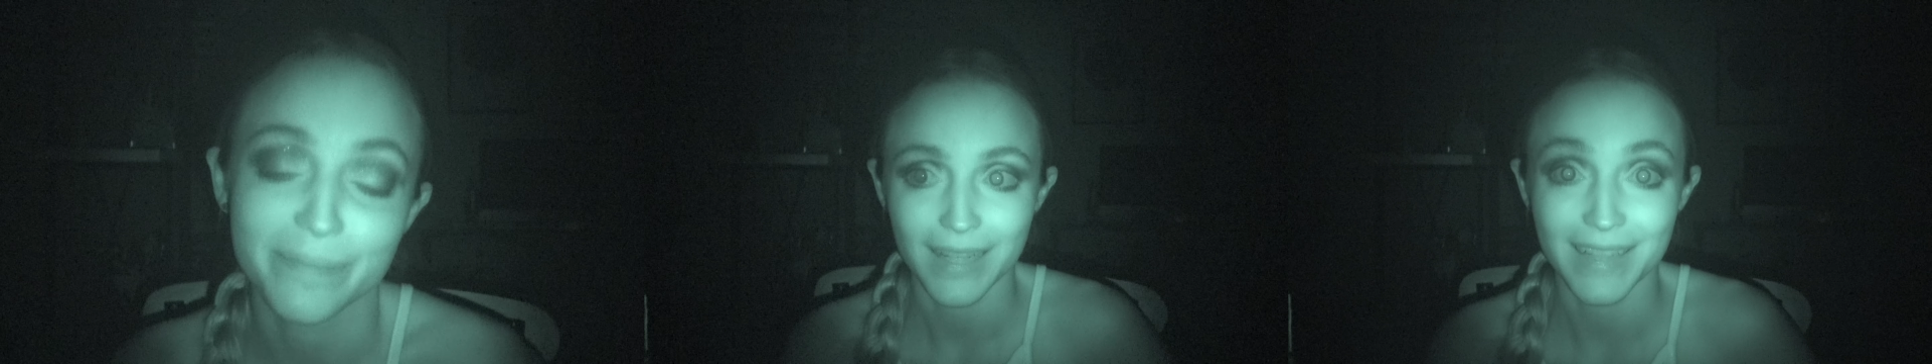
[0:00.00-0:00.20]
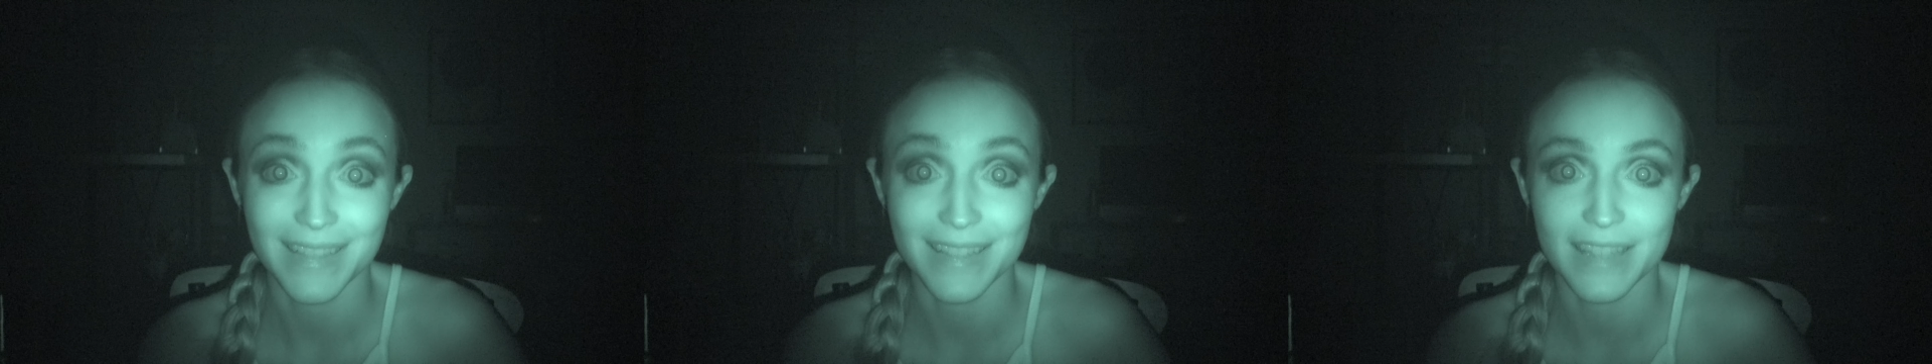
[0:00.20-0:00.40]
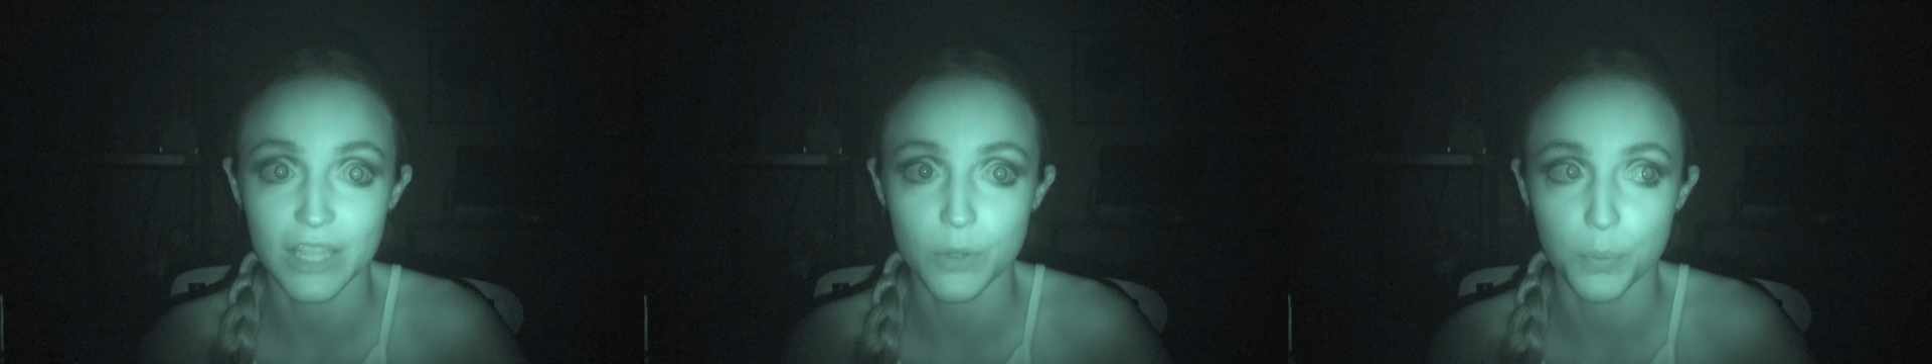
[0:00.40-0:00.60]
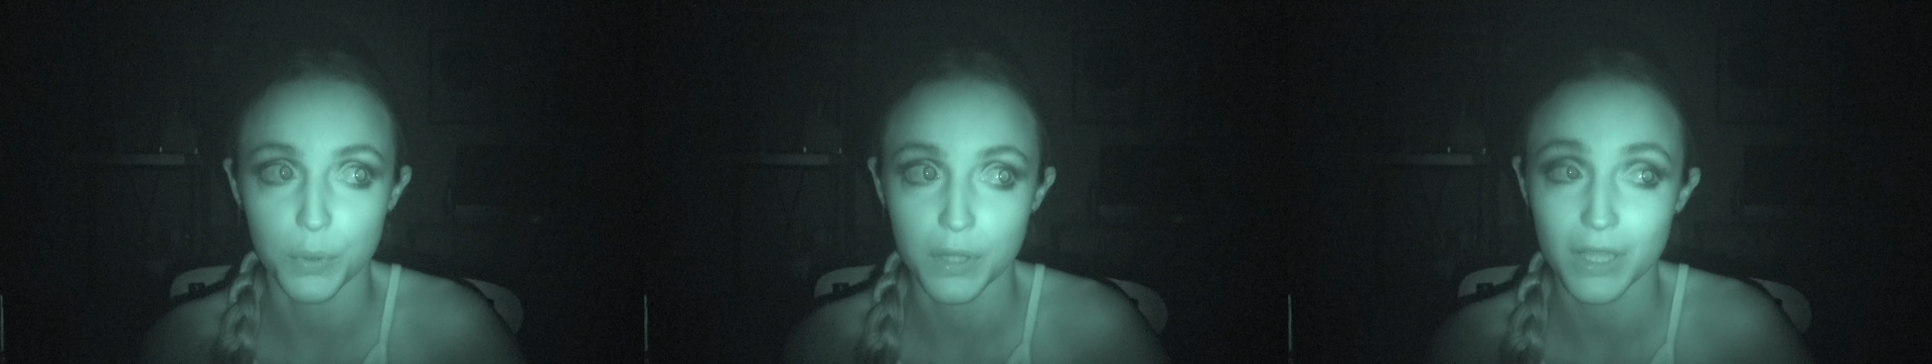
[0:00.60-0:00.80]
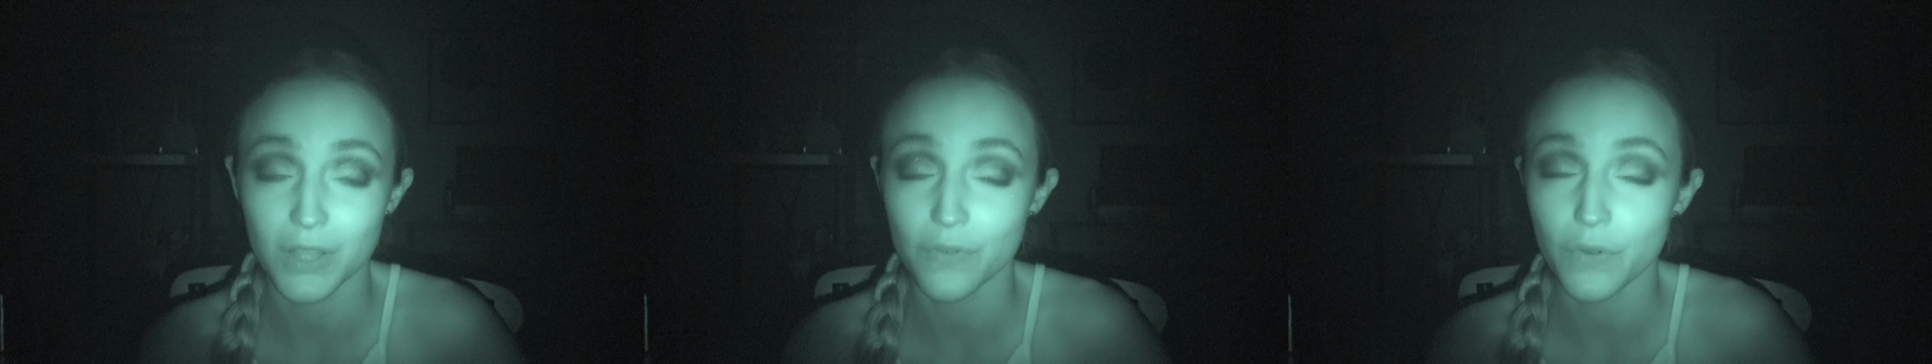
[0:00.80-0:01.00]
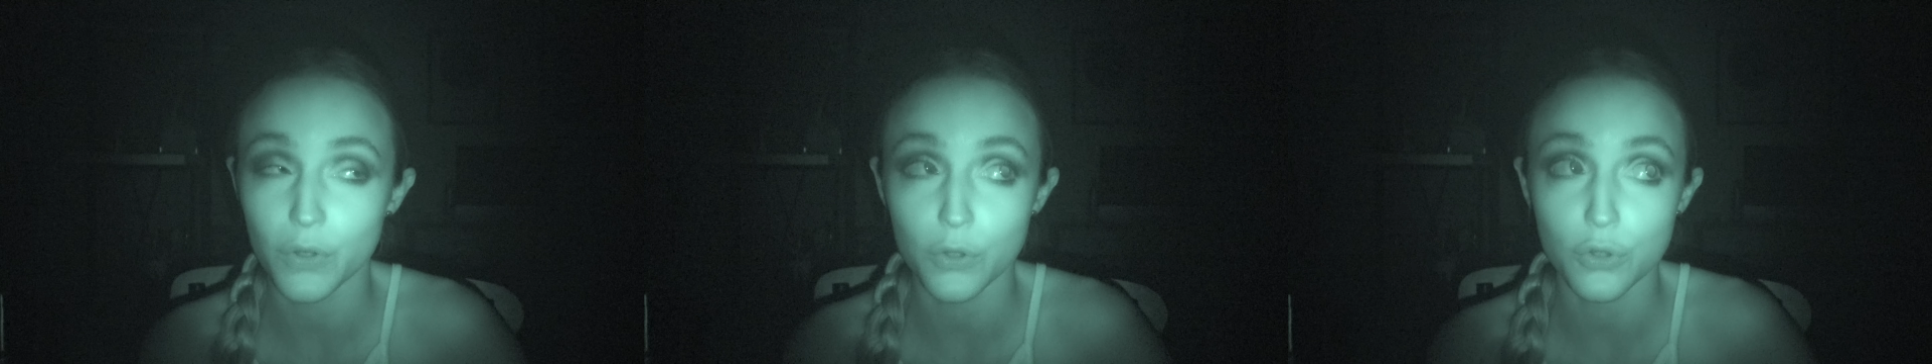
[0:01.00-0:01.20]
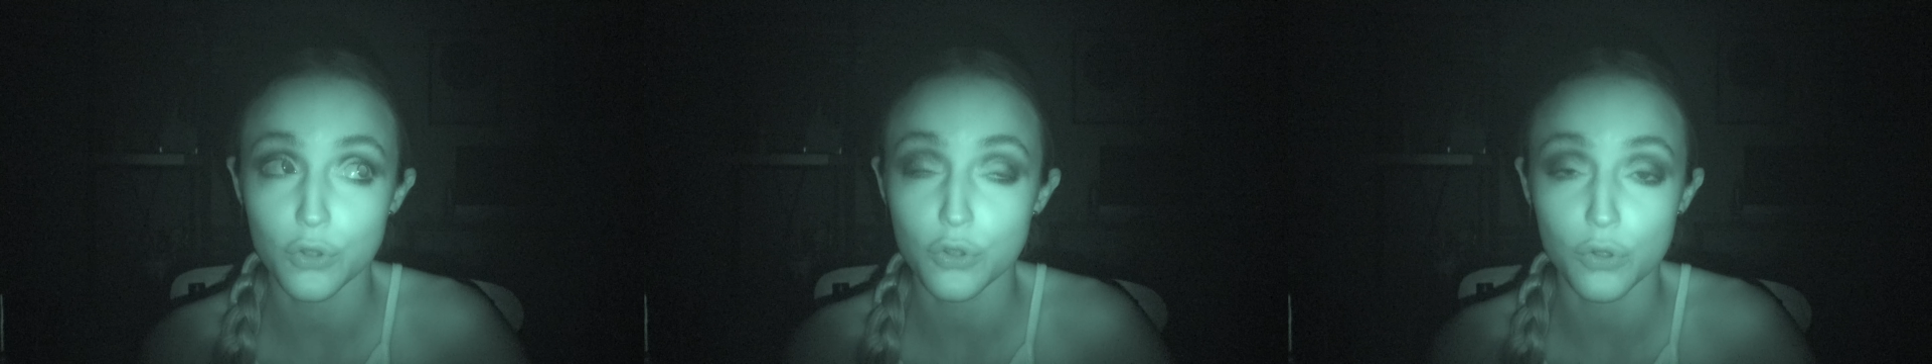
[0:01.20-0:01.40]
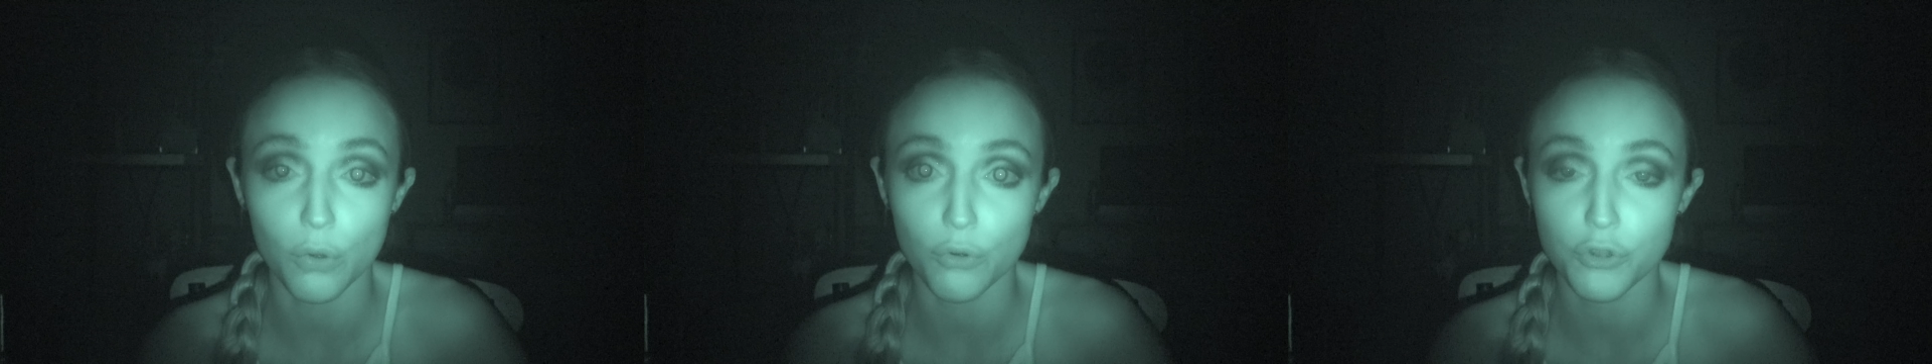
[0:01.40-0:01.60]
It's this one. This feels
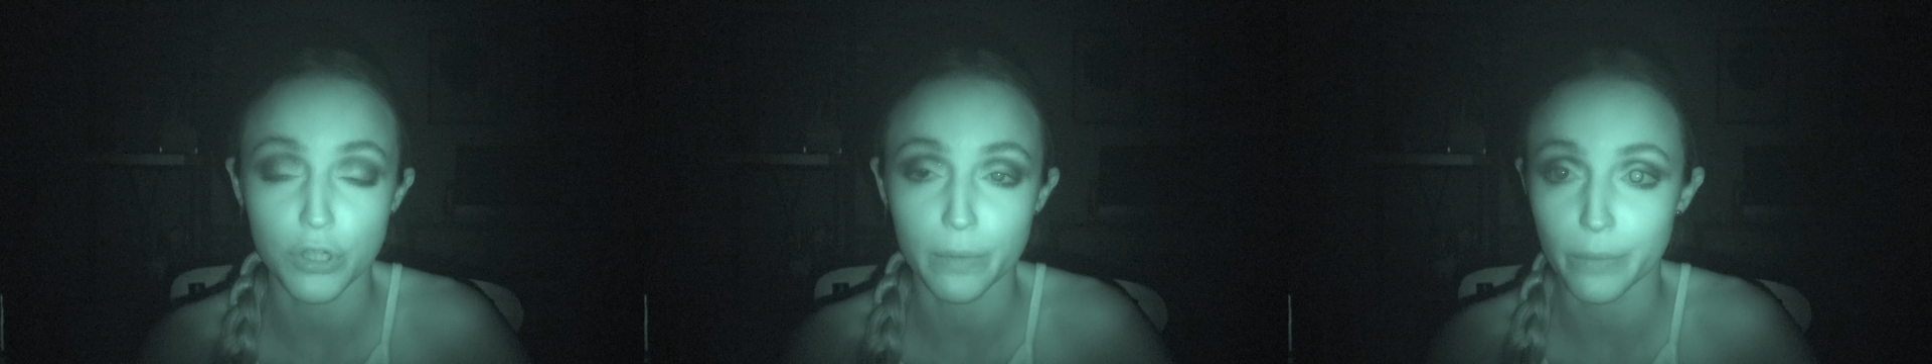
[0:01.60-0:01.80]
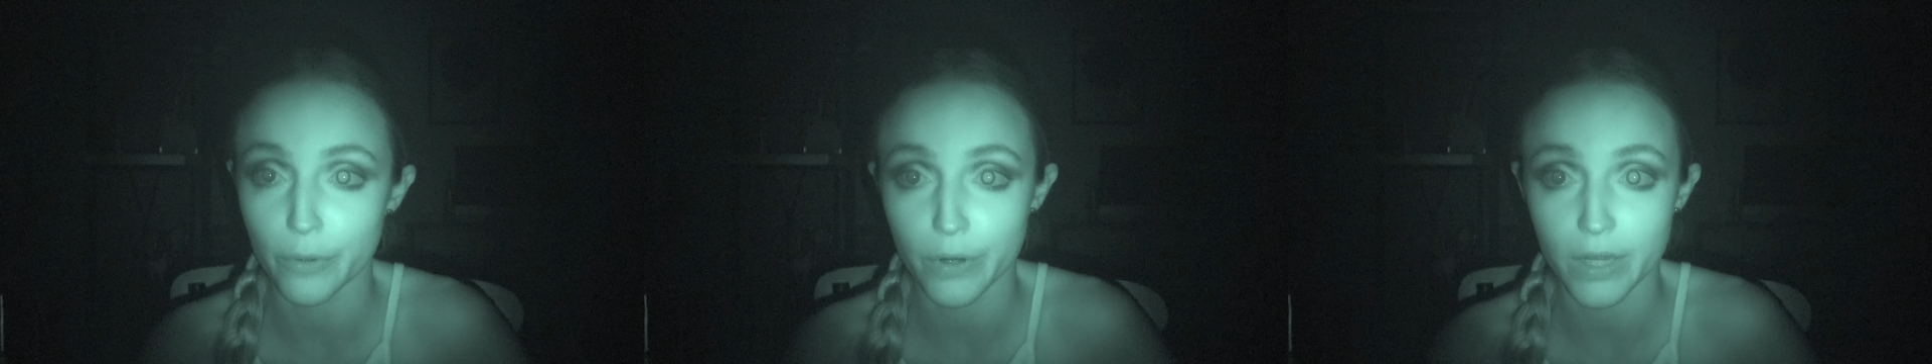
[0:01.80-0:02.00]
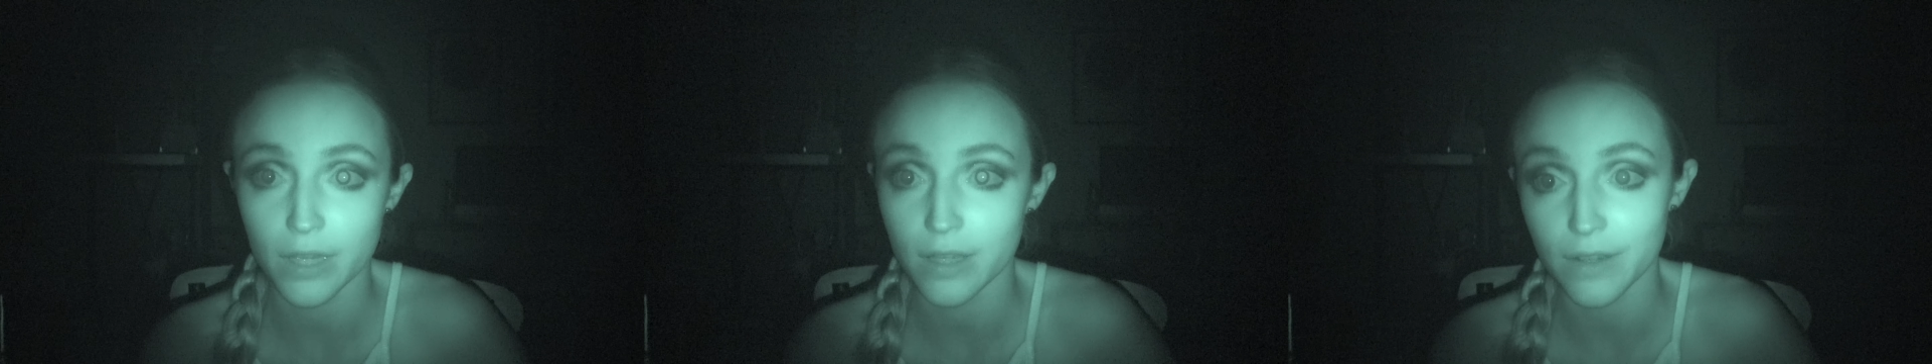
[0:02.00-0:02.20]
so shimmery.